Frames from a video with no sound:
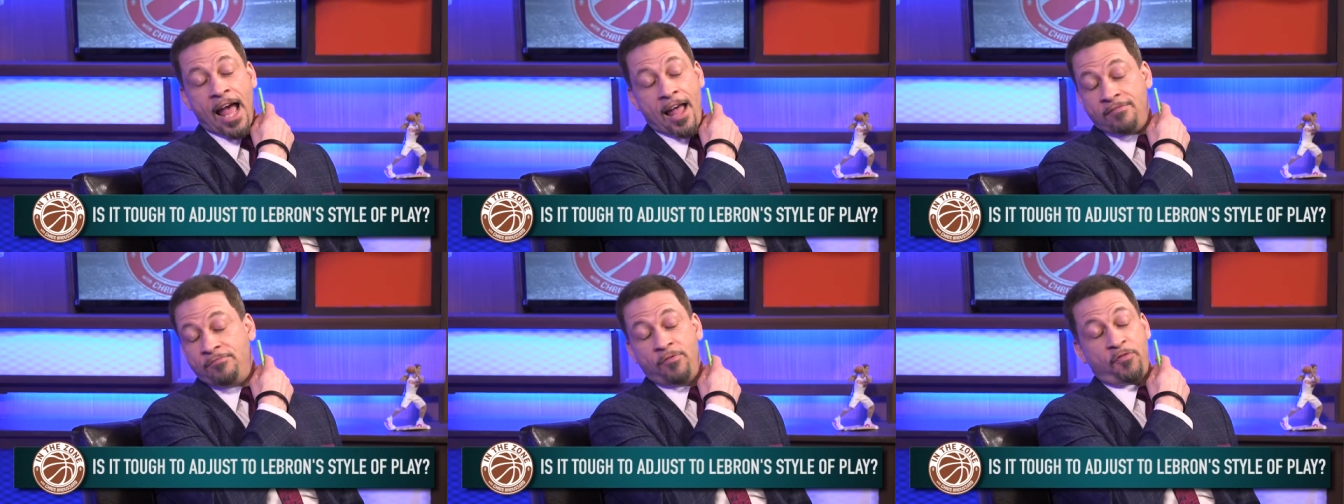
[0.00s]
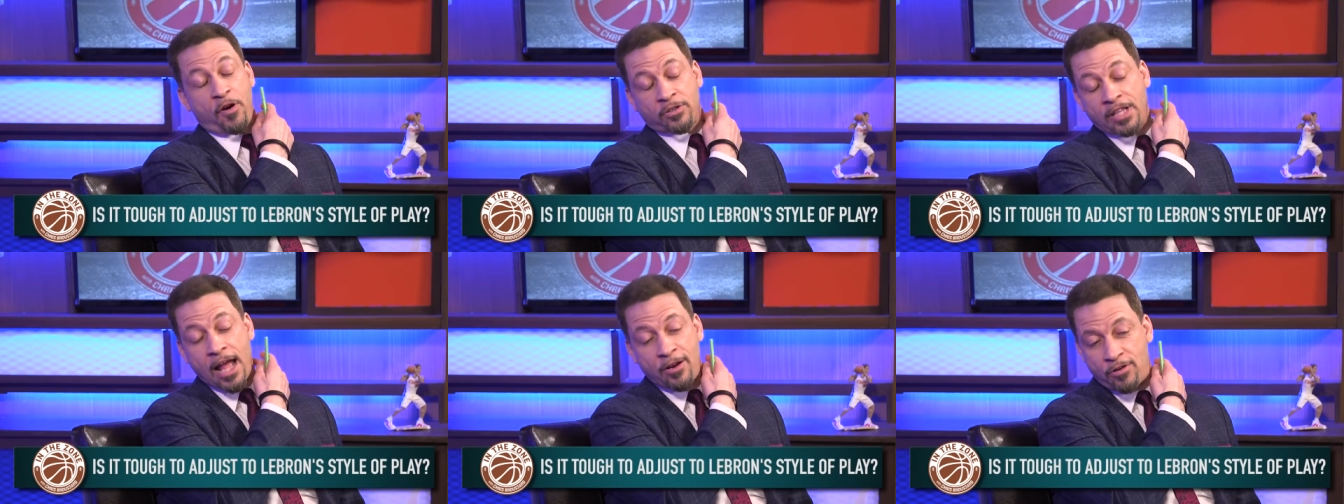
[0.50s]
I, the
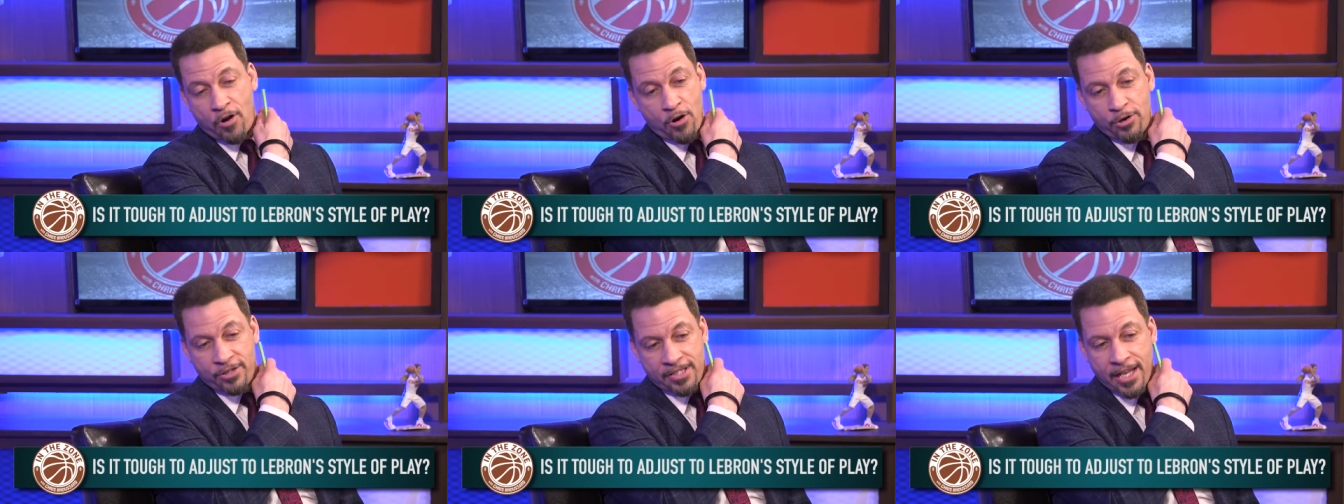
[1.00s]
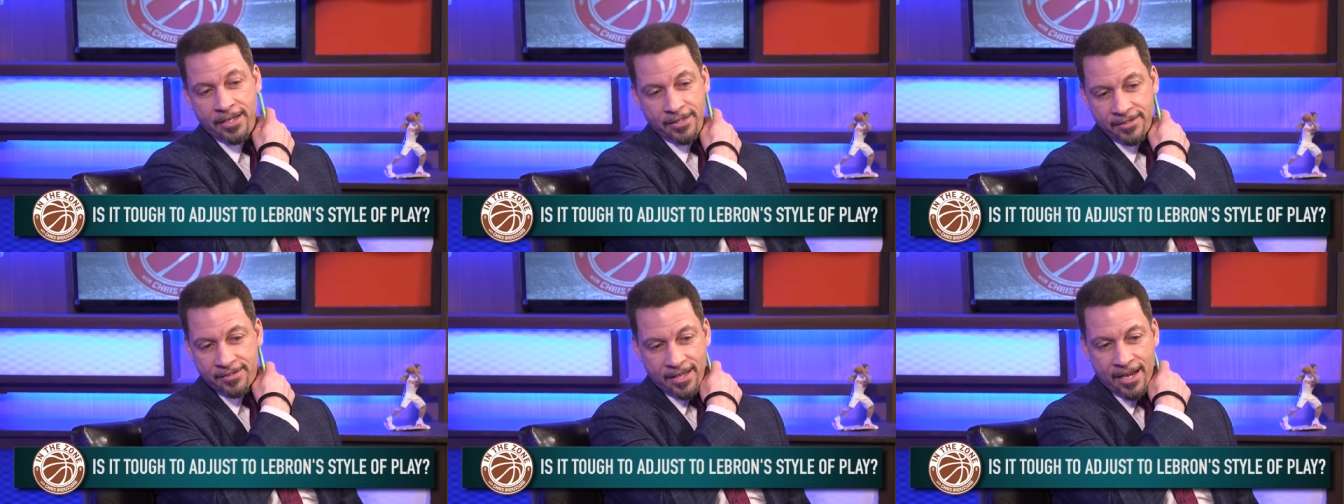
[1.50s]
first I I've heard say
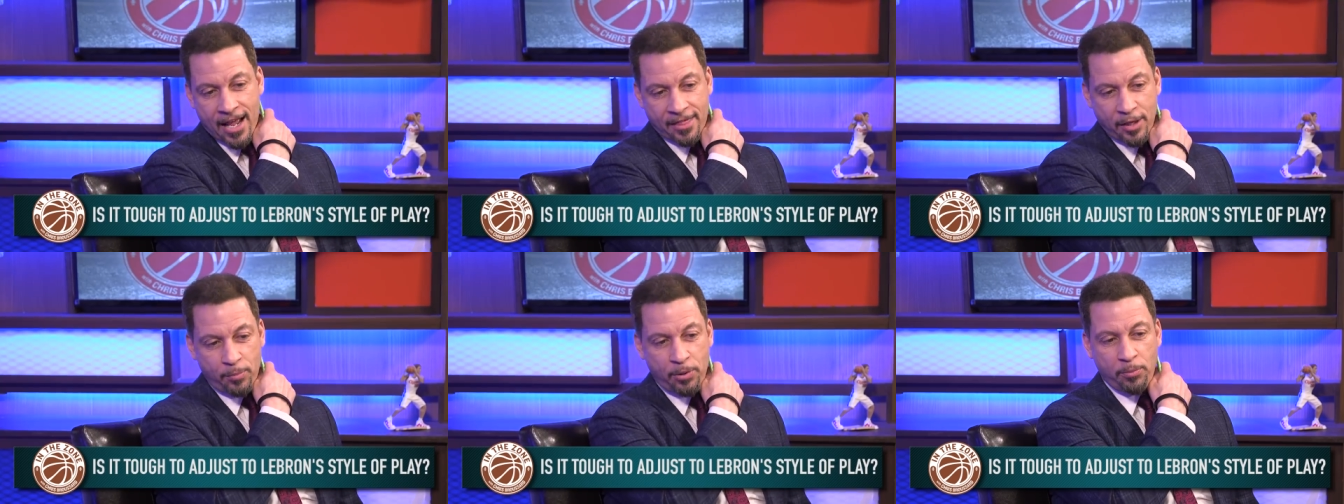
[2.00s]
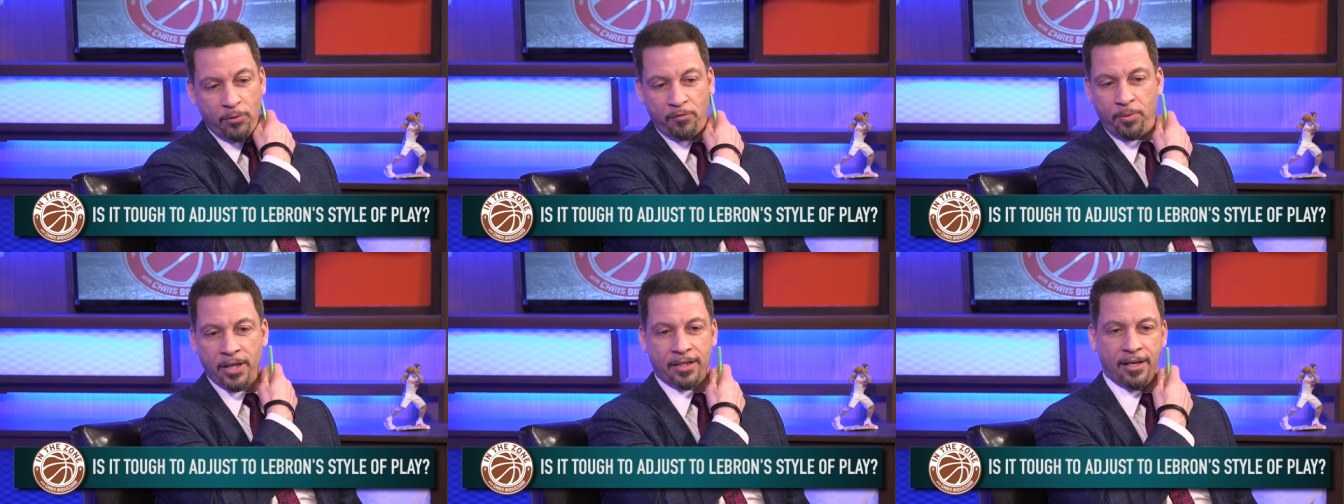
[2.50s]
this, and I think people
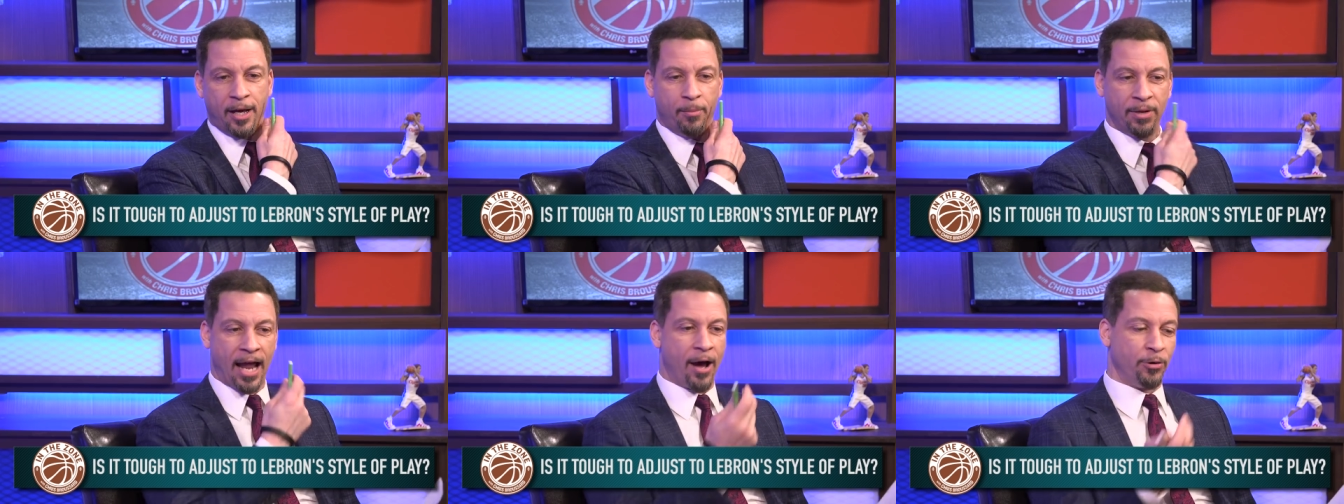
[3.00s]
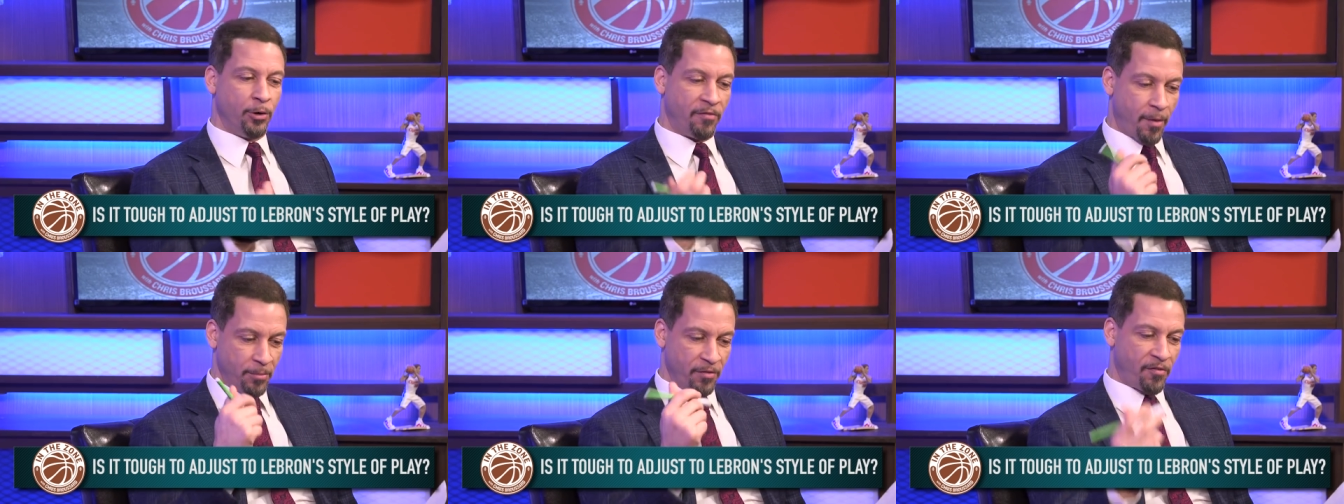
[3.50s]
have picked it up, but I don't know if
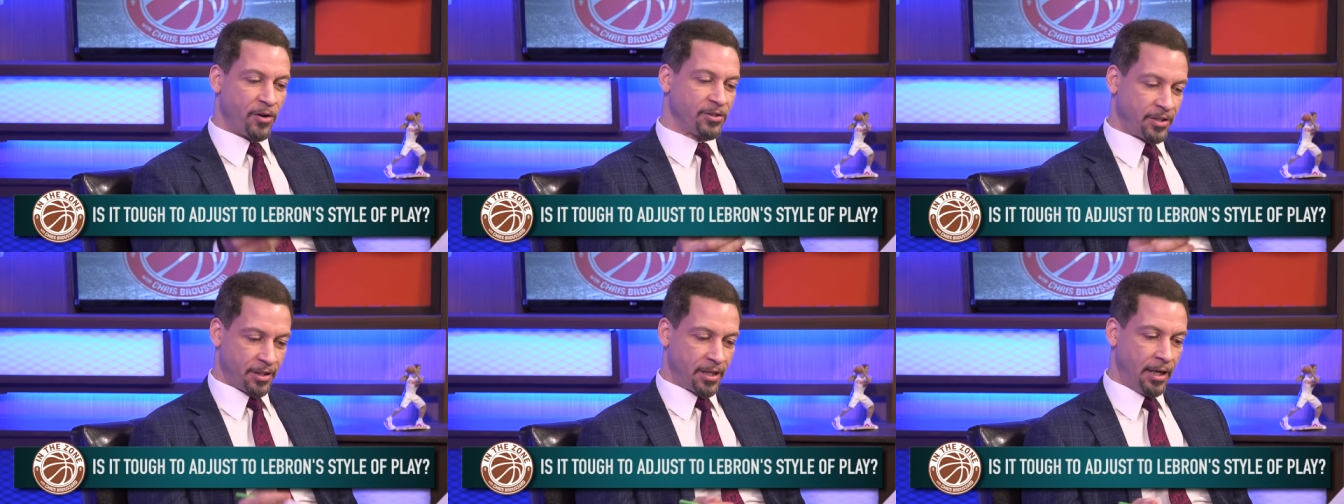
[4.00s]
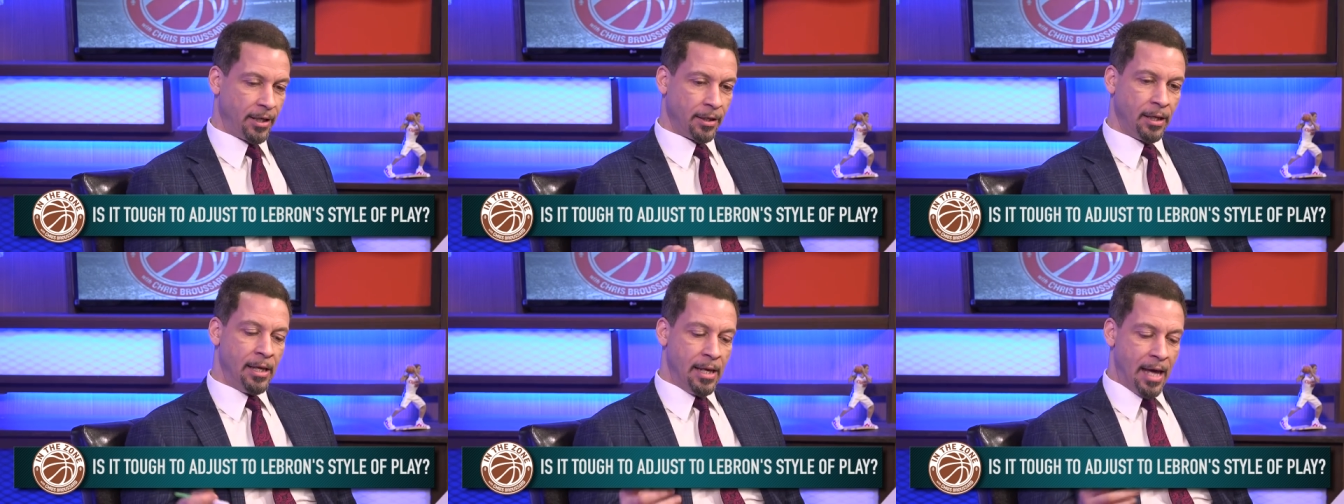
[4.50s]
I'm the first to think it.